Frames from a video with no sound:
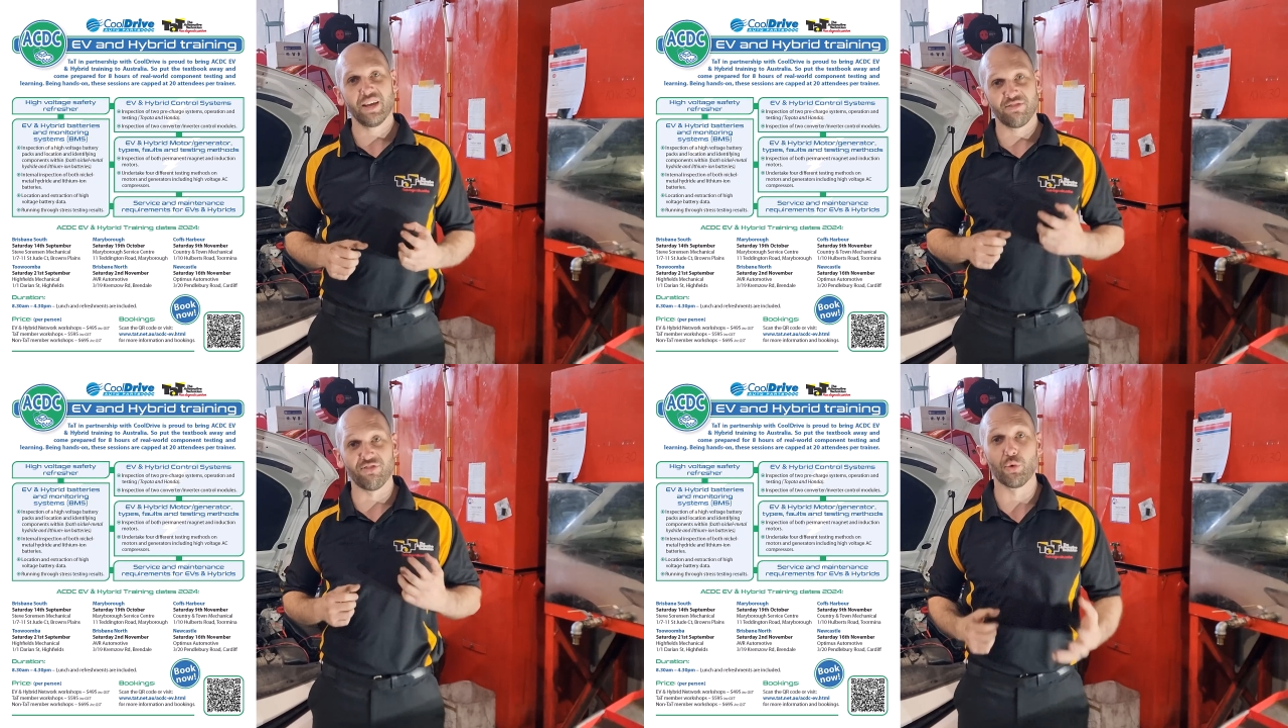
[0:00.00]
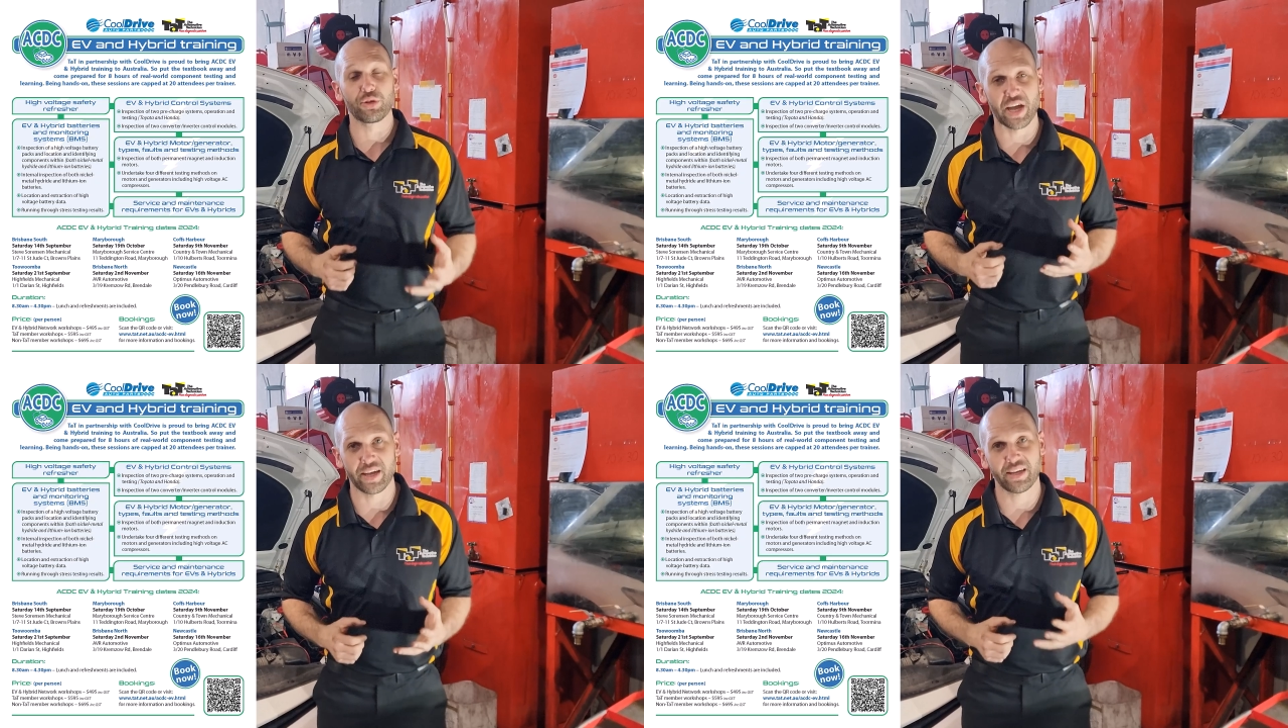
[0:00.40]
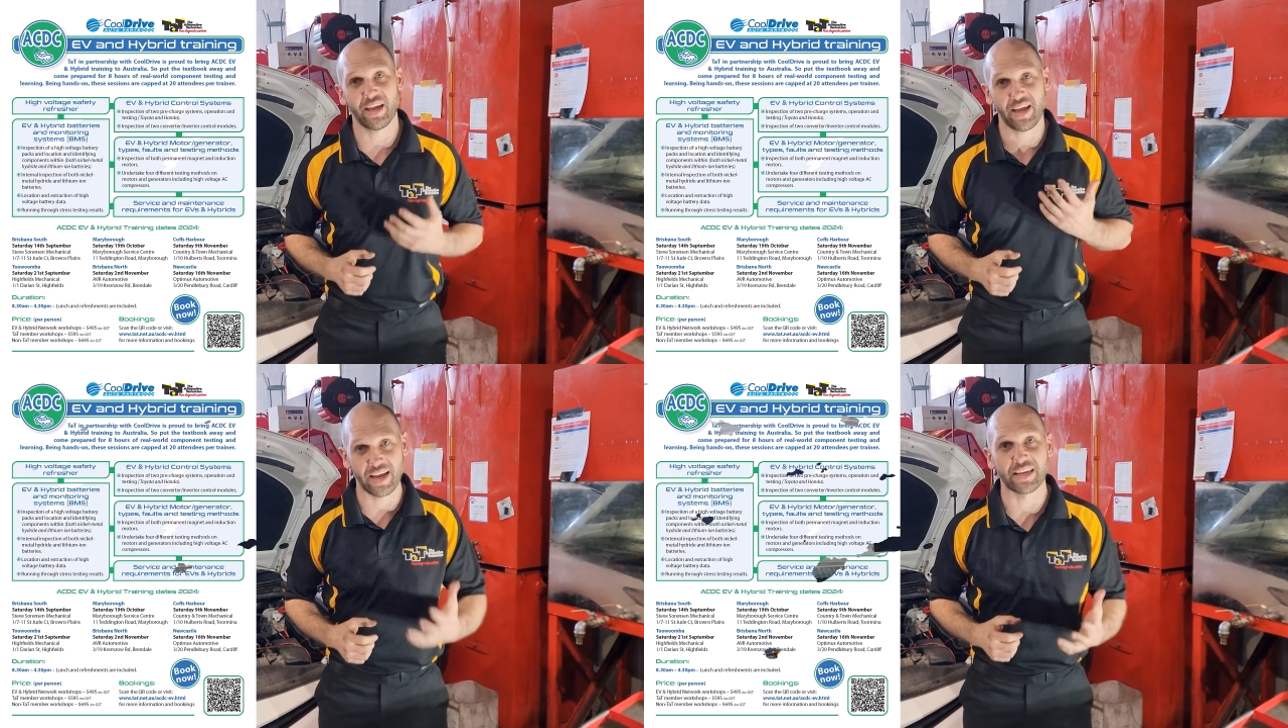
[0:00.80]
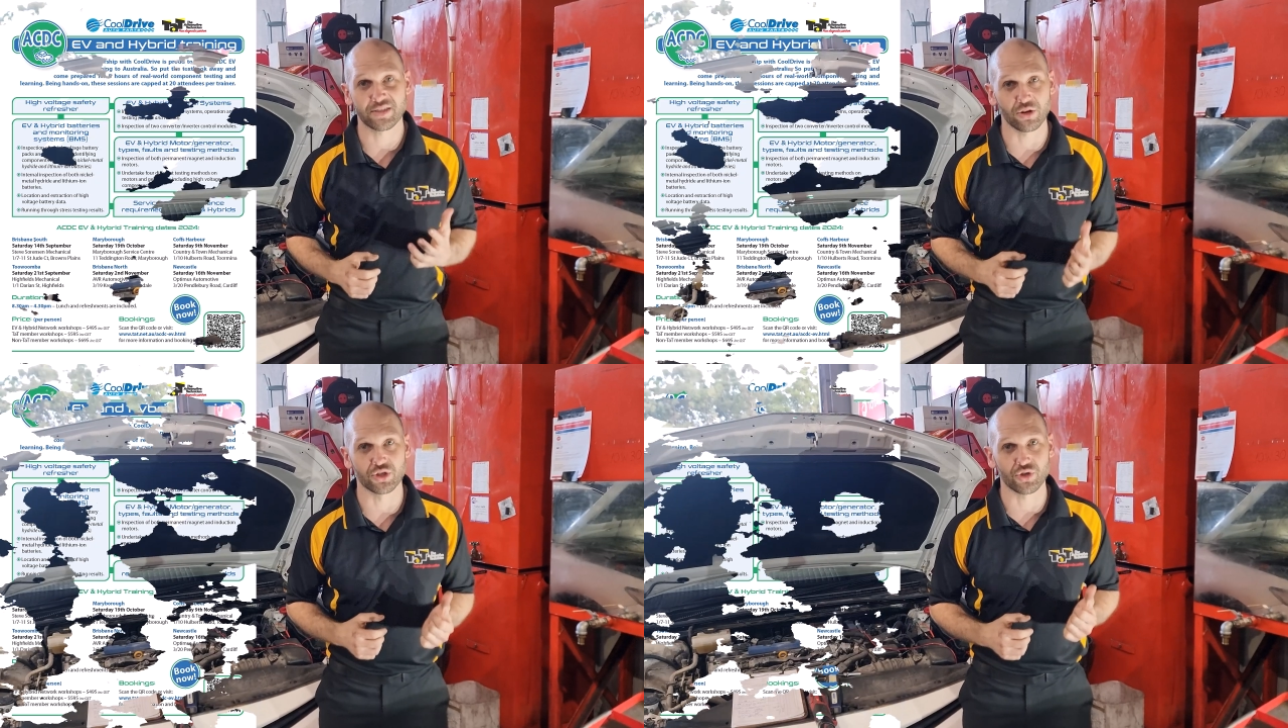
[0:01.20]
full day
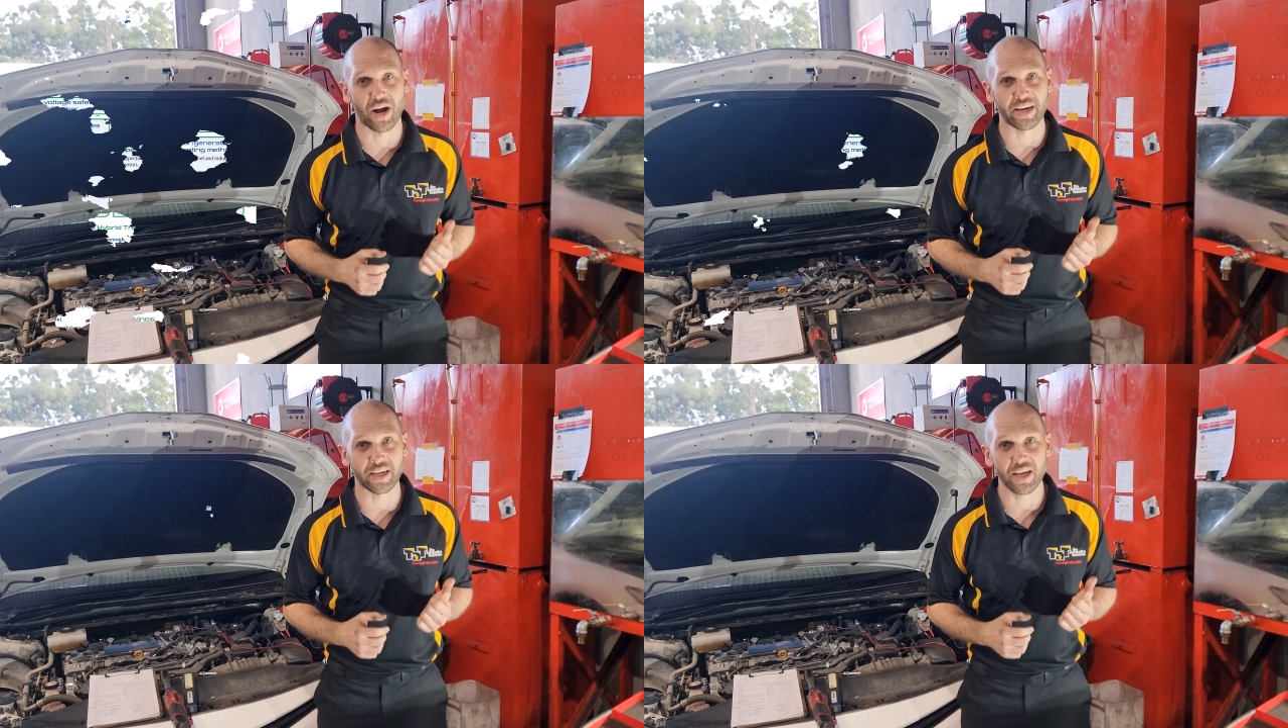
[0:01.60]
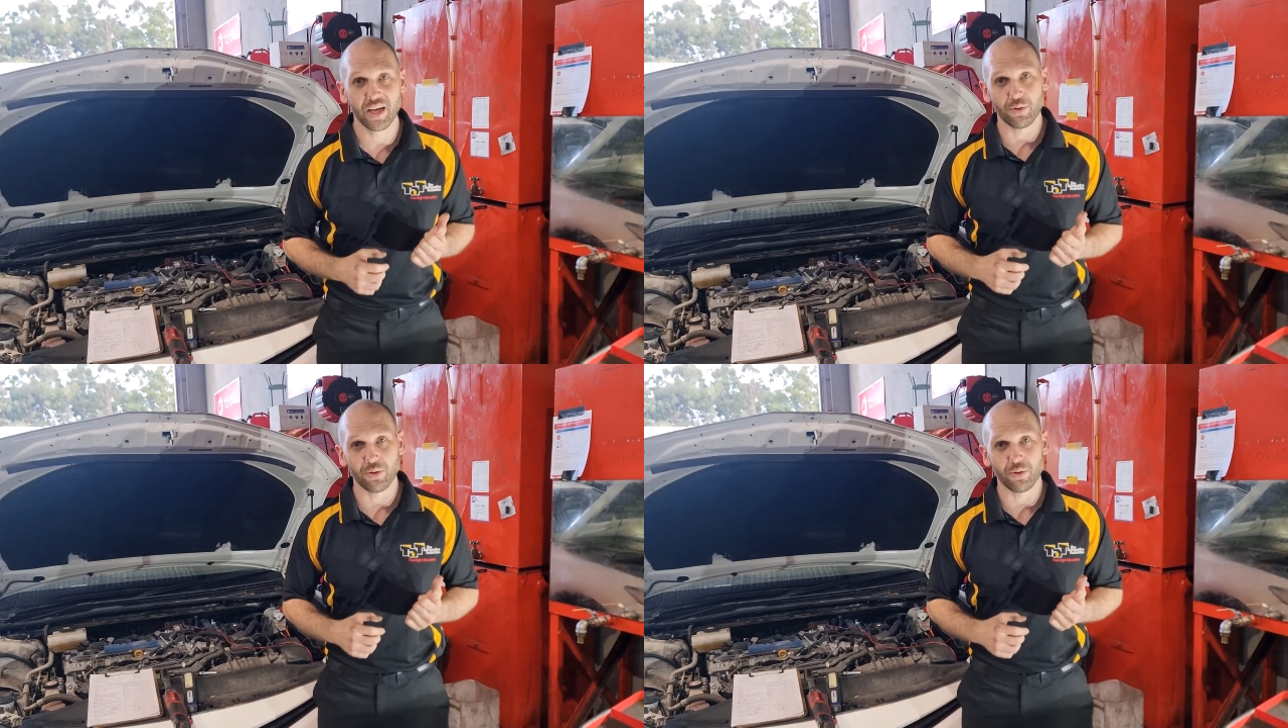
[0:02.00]
hands-on training.